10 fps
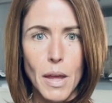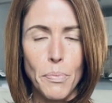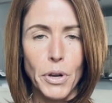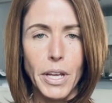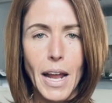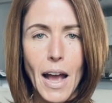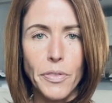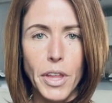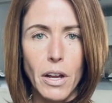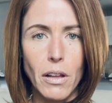And putting it out
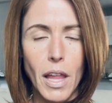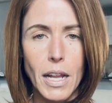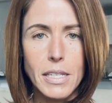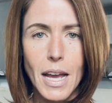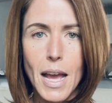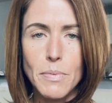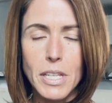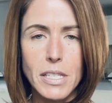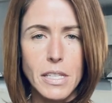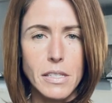there. A lot of times
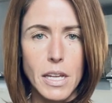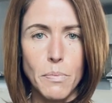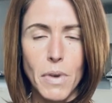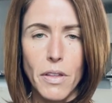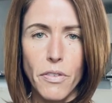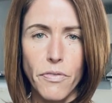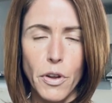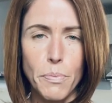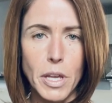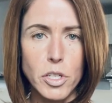it's the stigma, the fear
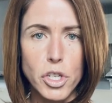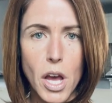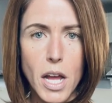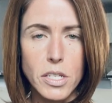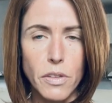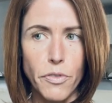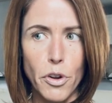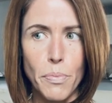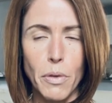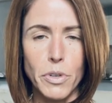of being judged, the fear
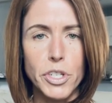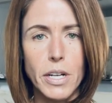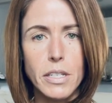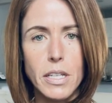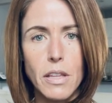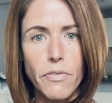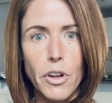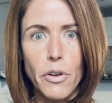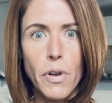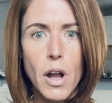of being rejected, the
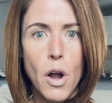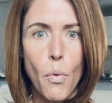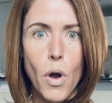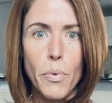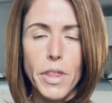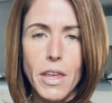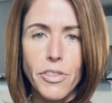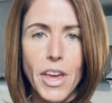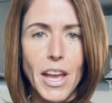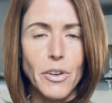fear of what will they
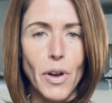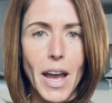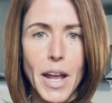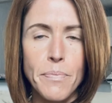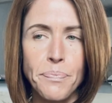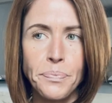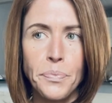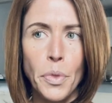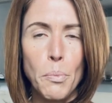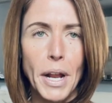think, right?
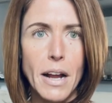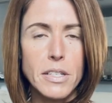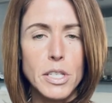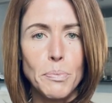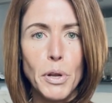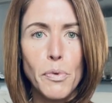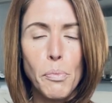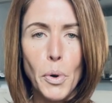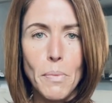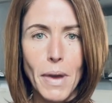But I got to this beautiful
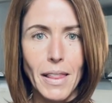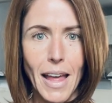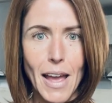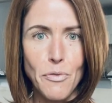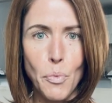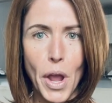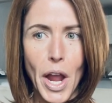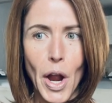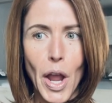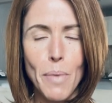point in my life
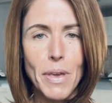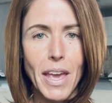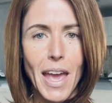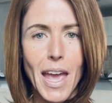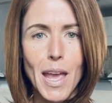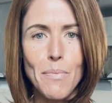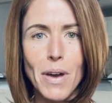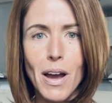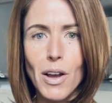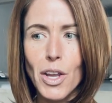where it became,
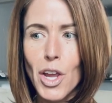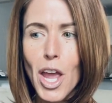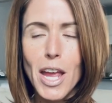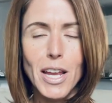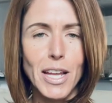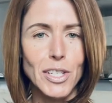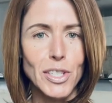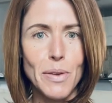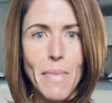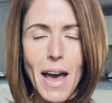it just
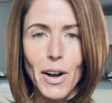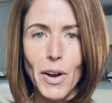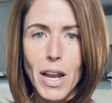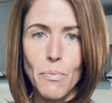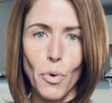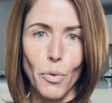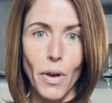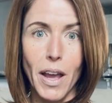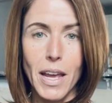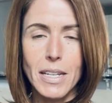didn't matter anymore,
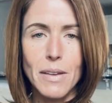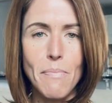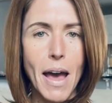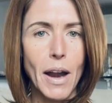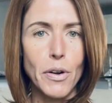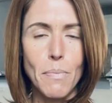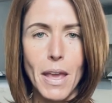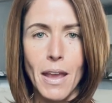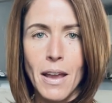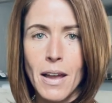right? It didn't matter to
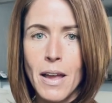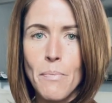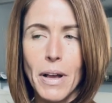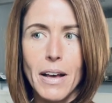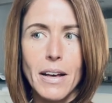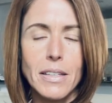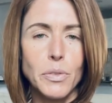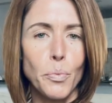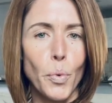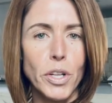me, because
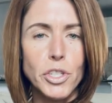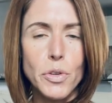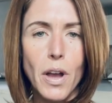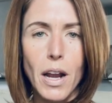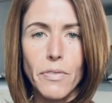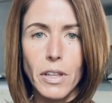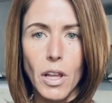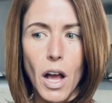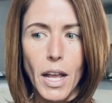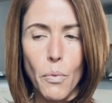once you kind of
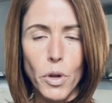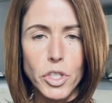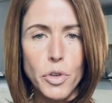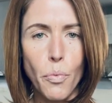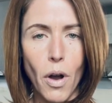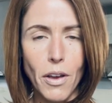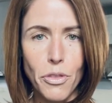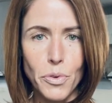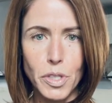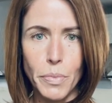unlock it, once you walk
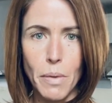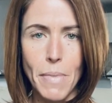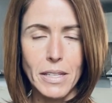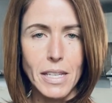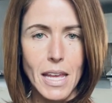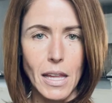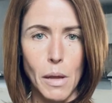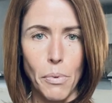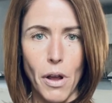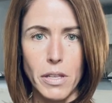through some of the messy healing
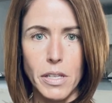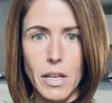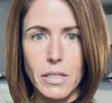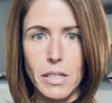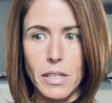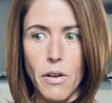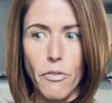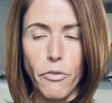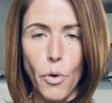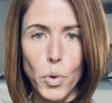processes and
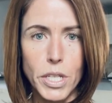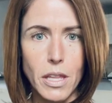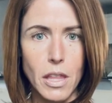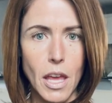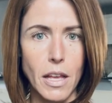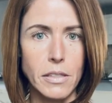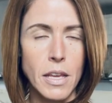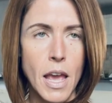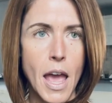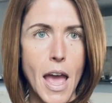unfolding things
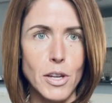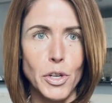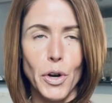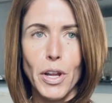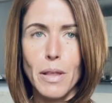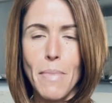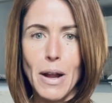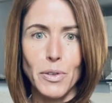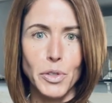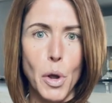and turning the
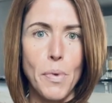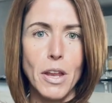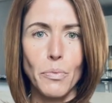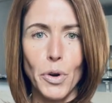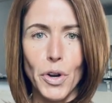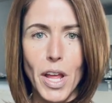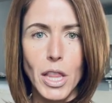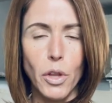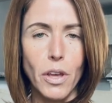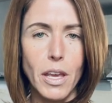microscope inward and
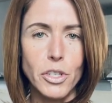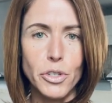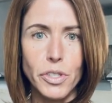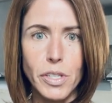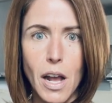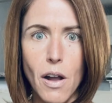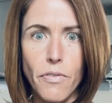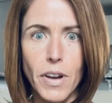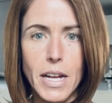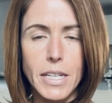looking at yourself
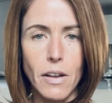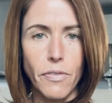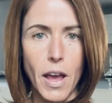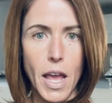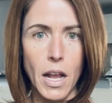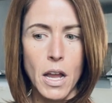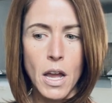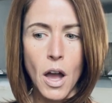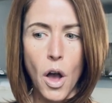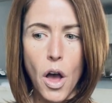and identifying
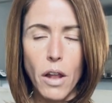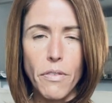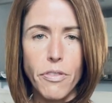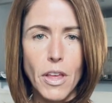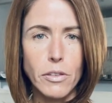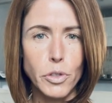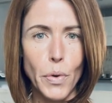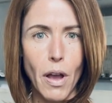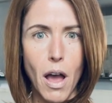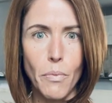all of the things
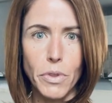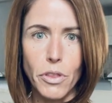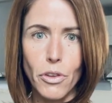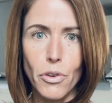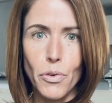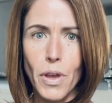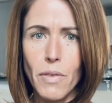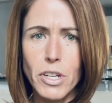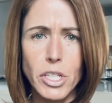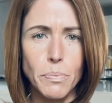going on with you,
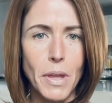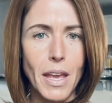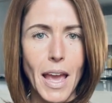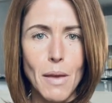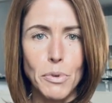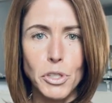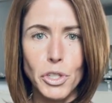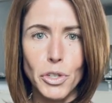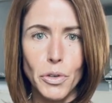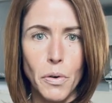even just being able
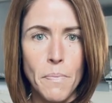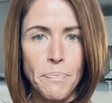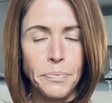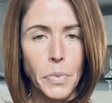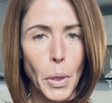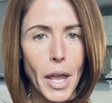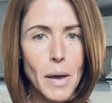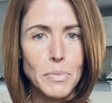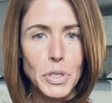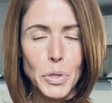to
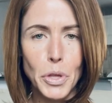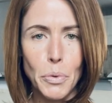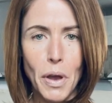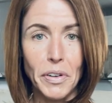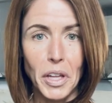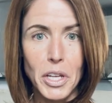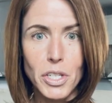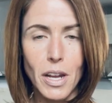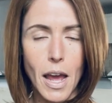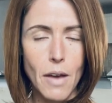come to the
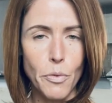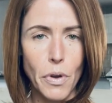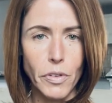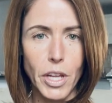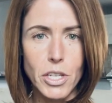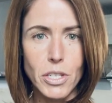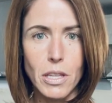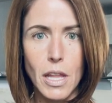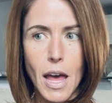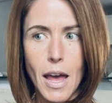revelation, have a revelation
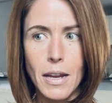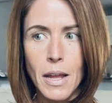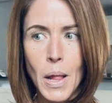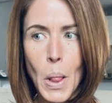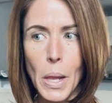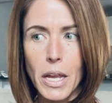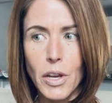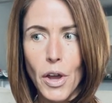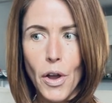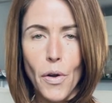that,
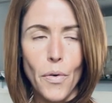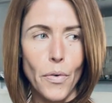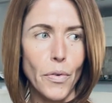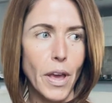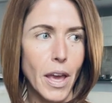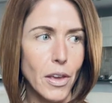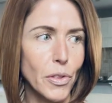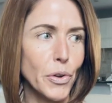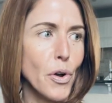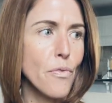okay, you
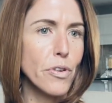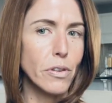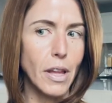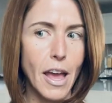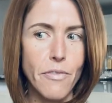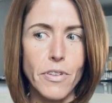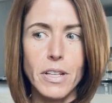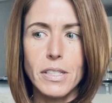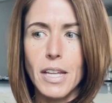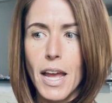look over your life and
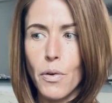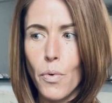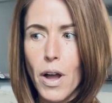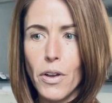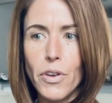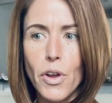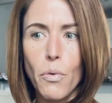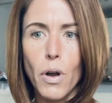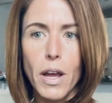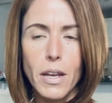it's like, well, you know
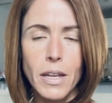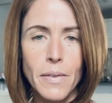what?